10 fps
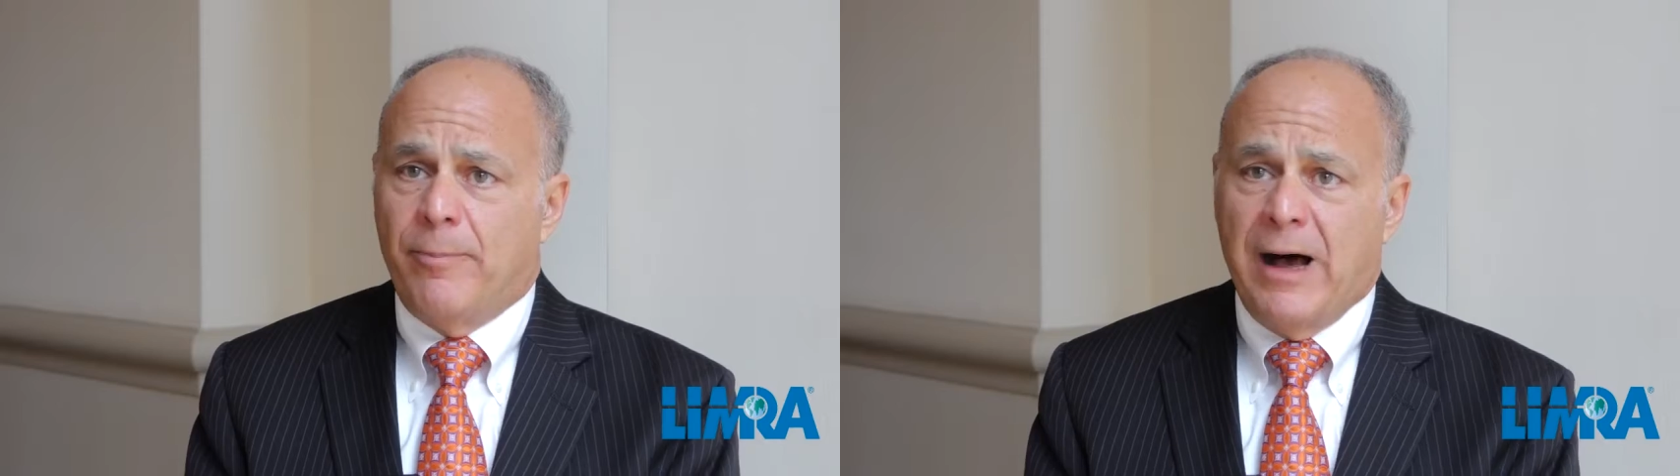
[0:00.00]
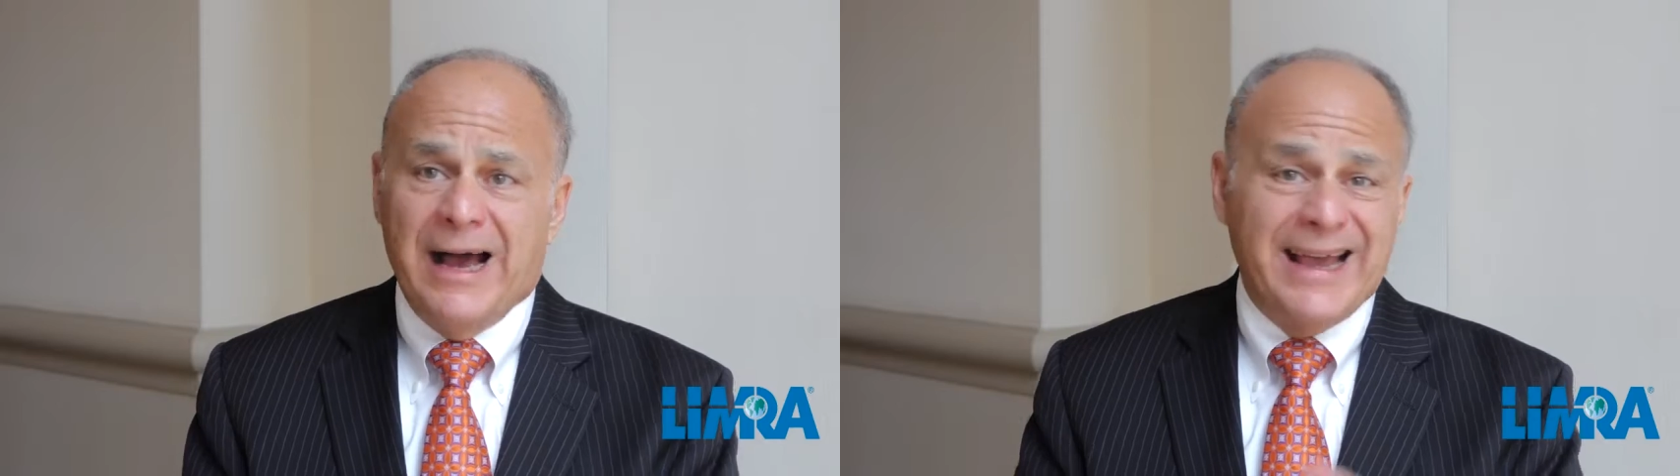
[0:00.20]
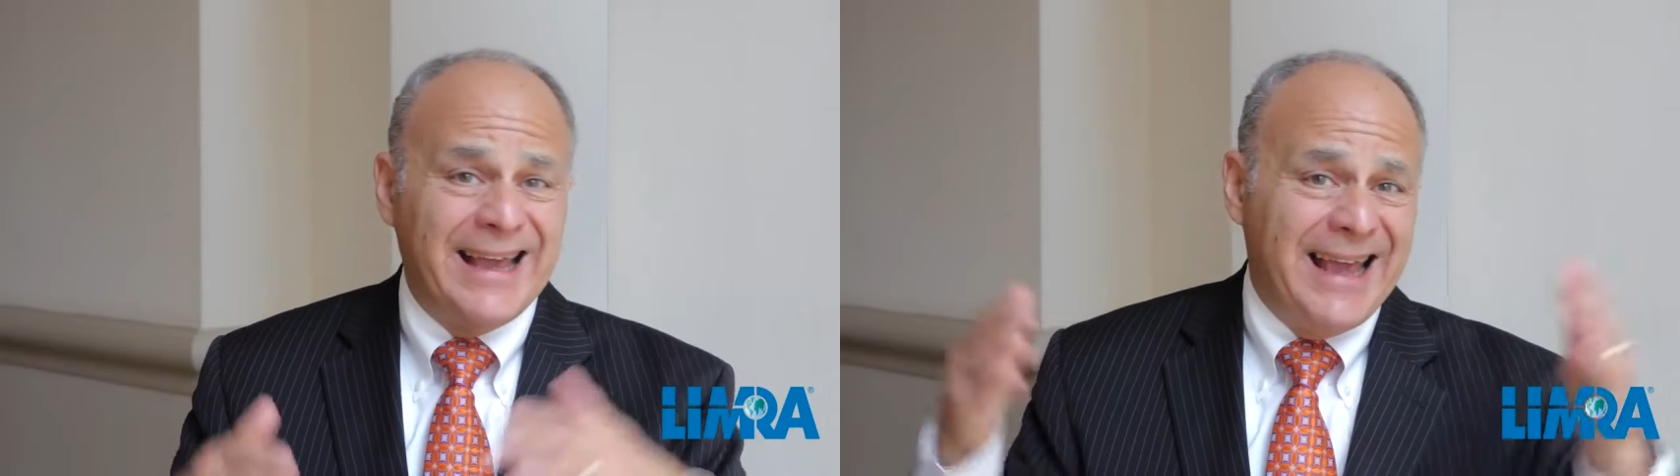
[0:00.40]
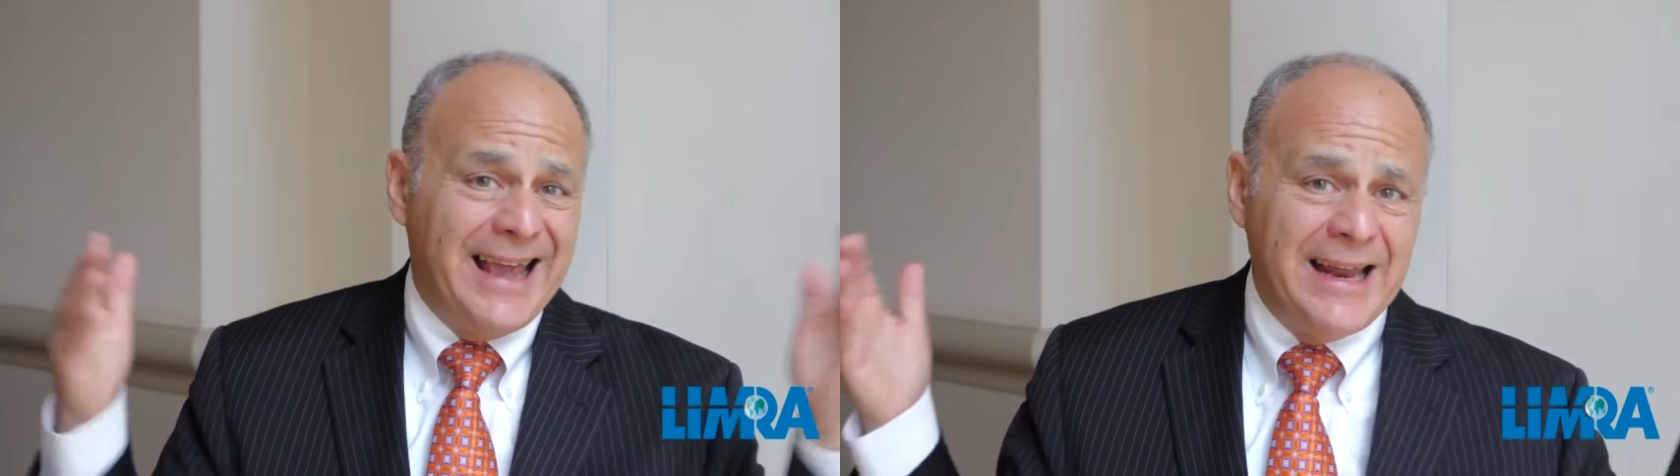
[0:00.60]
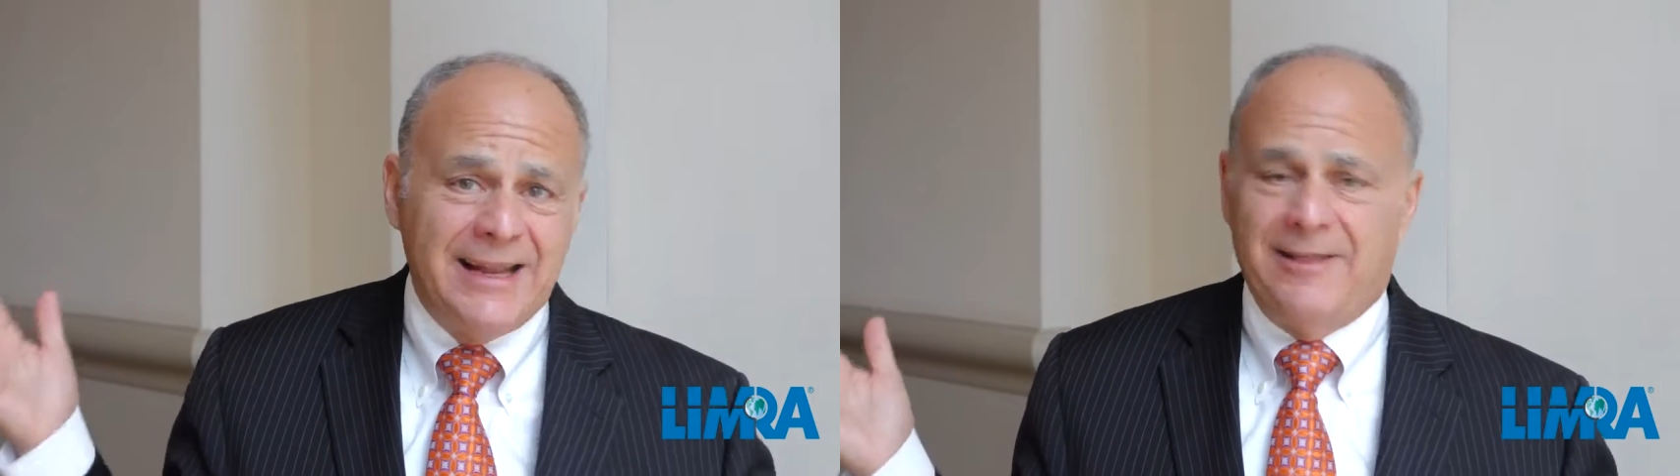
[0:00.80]
buy
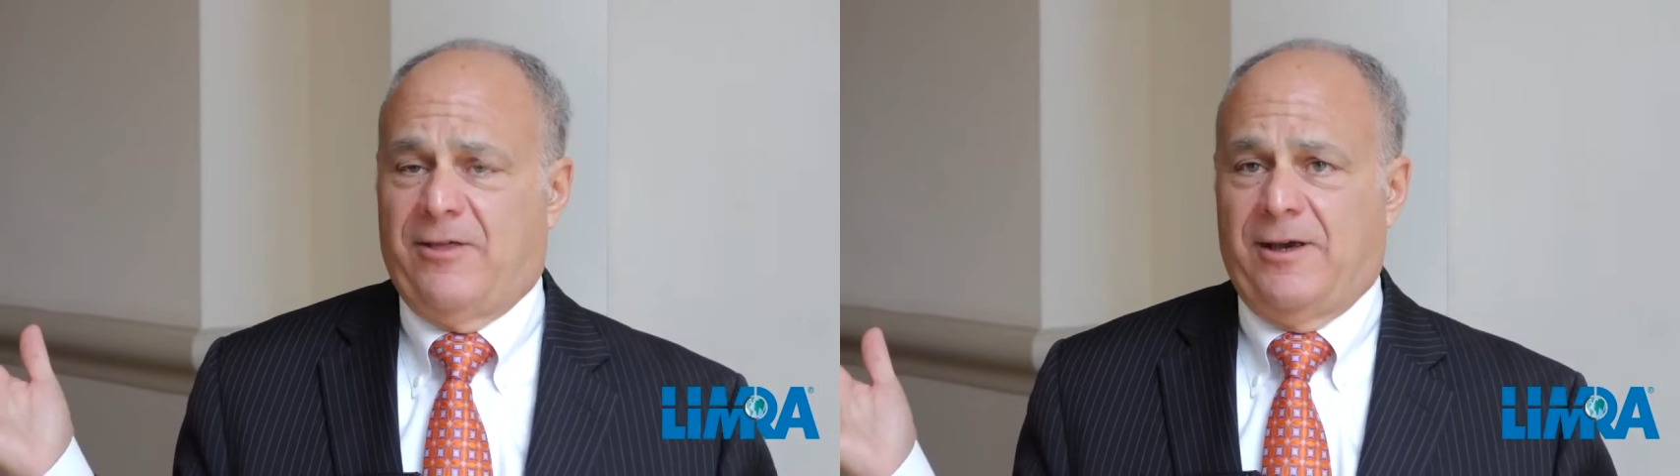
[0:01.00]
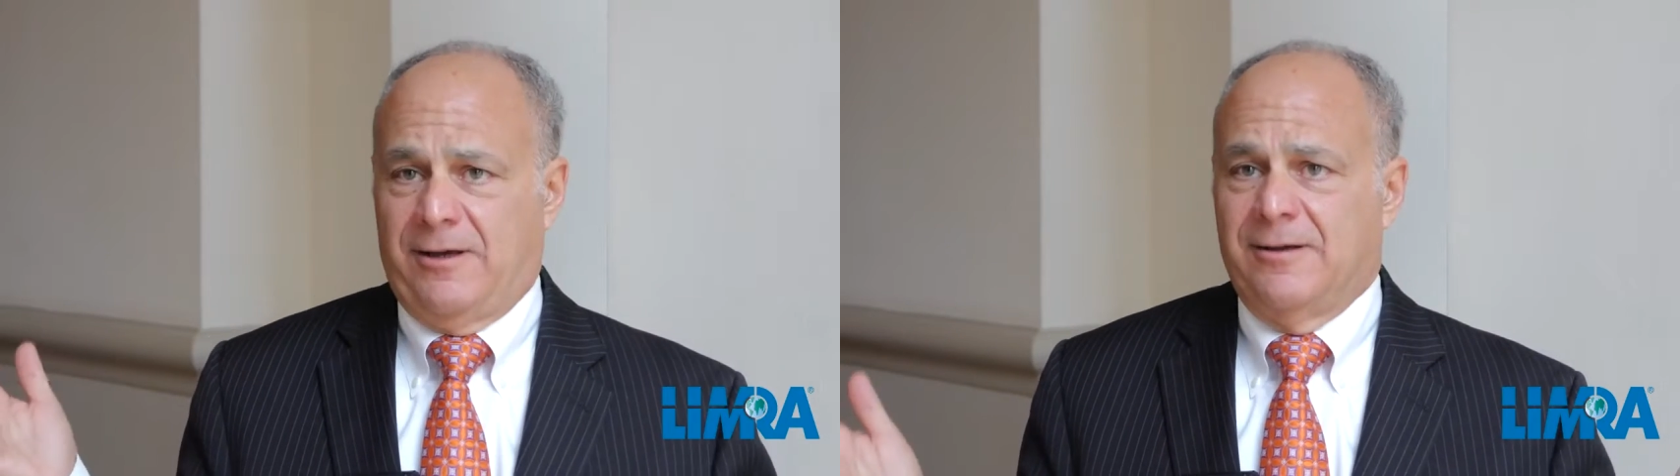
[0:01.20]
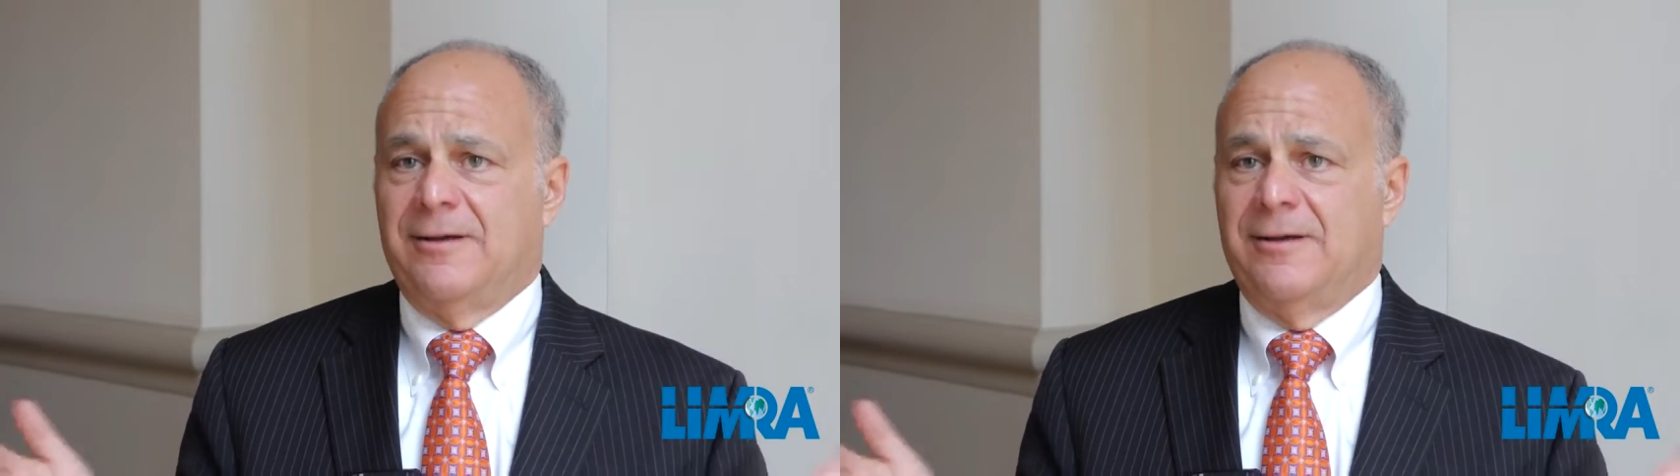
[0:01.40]
anything